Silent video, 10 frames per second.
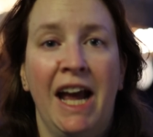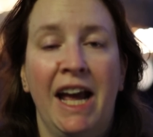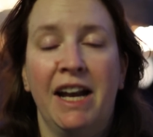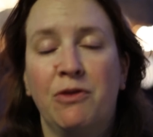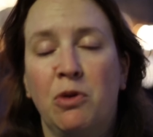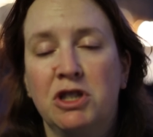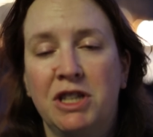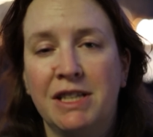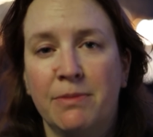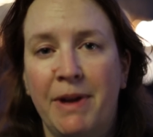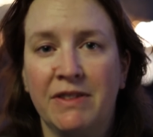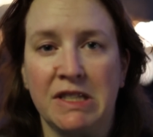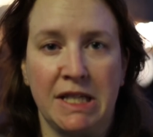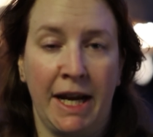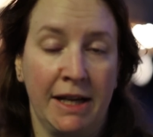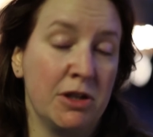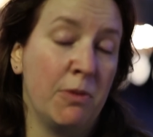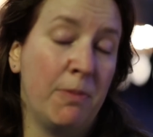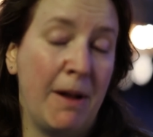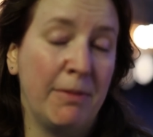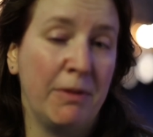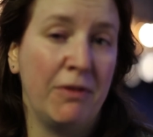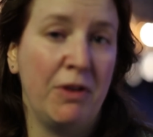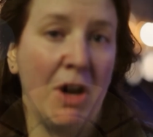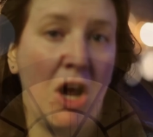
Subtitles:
And of course Jason will be having steak, so we'll probably review it